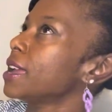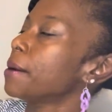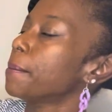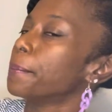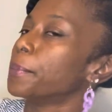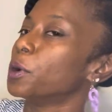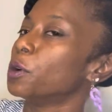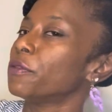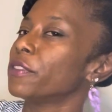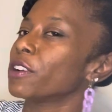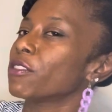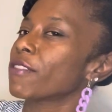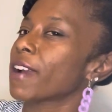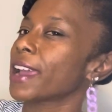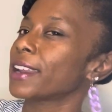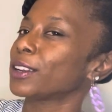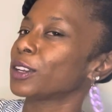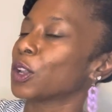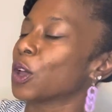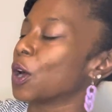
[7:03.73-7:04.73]
Moving
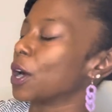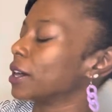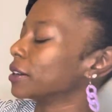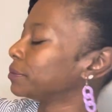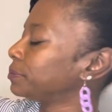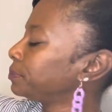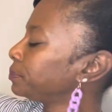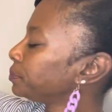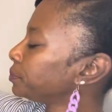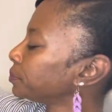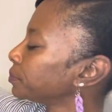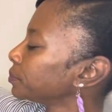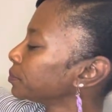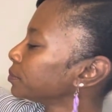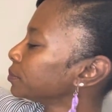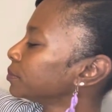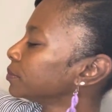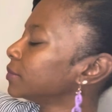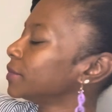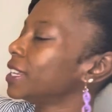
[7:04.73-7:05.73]
right along.
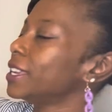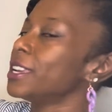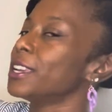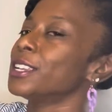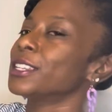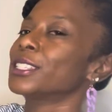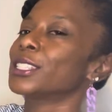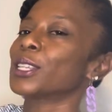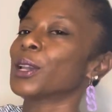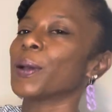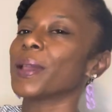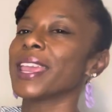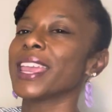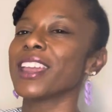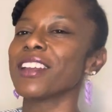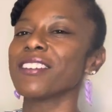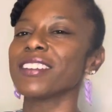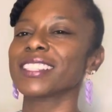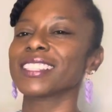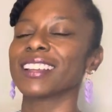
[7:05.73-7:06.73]
So
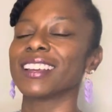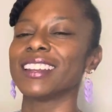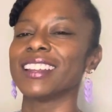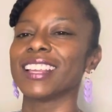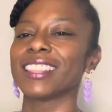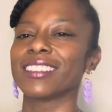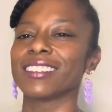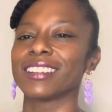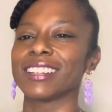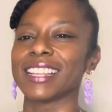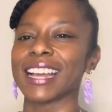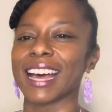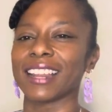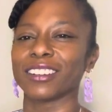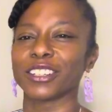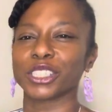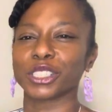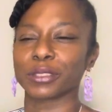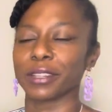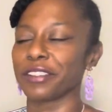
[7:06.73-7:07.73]
here's another
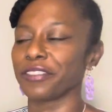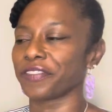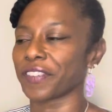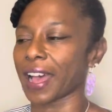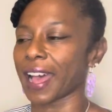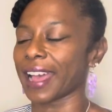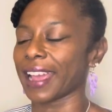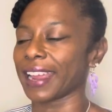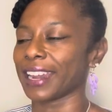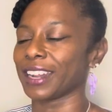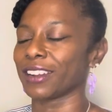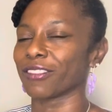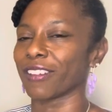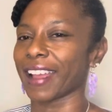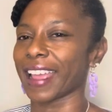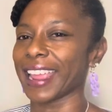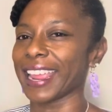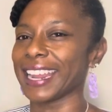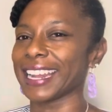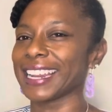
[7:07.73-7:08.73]
Dollar Tree find,
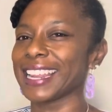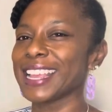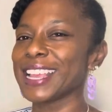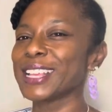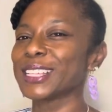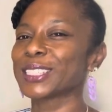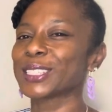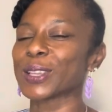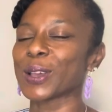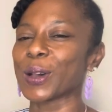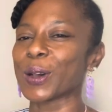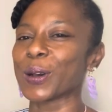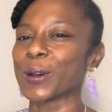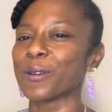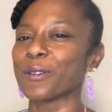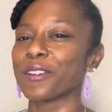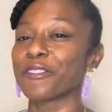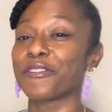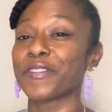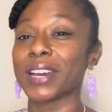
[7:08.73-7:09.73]
right?
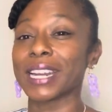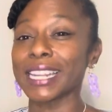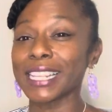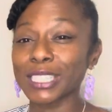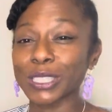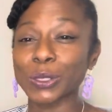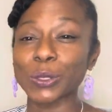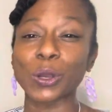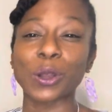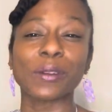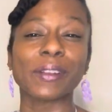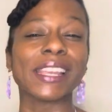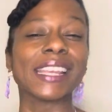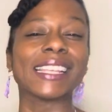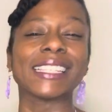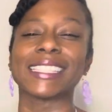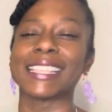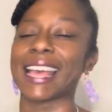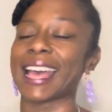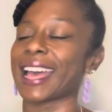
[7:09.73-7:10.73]
So funny story
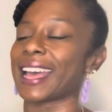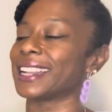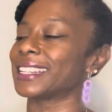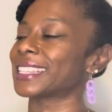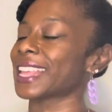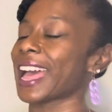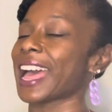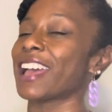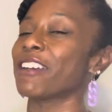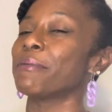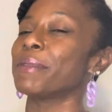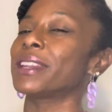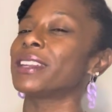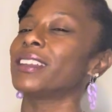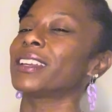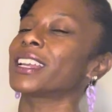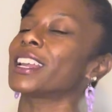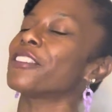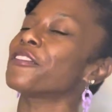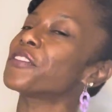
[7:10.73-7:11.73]
is that I've been
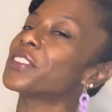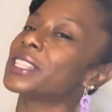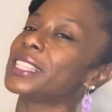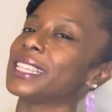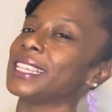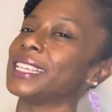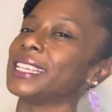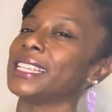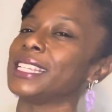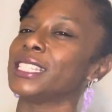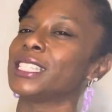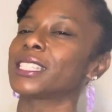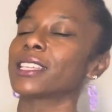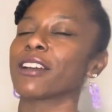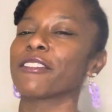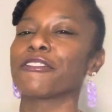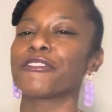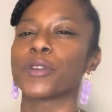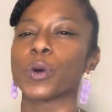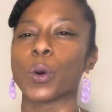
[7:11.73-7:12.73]
looking for these
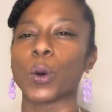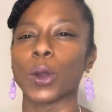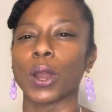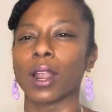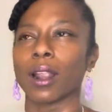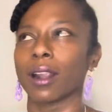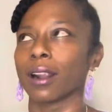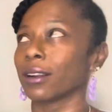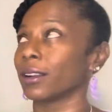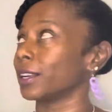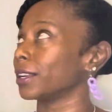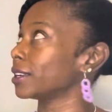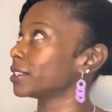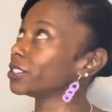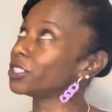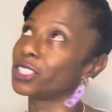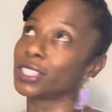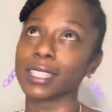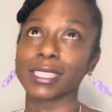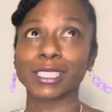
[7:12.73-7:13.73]
for
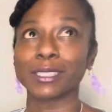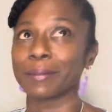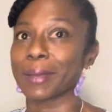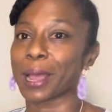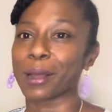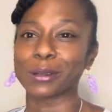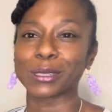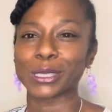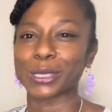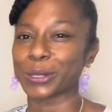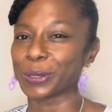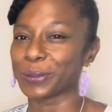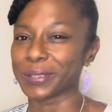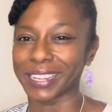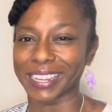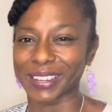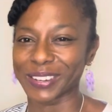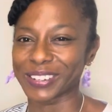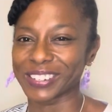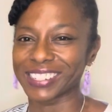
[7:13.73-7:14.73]
just about two
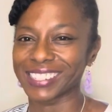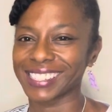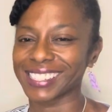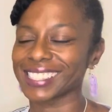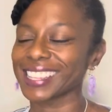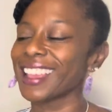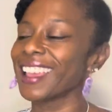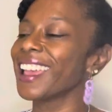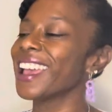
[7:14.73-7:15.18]
years.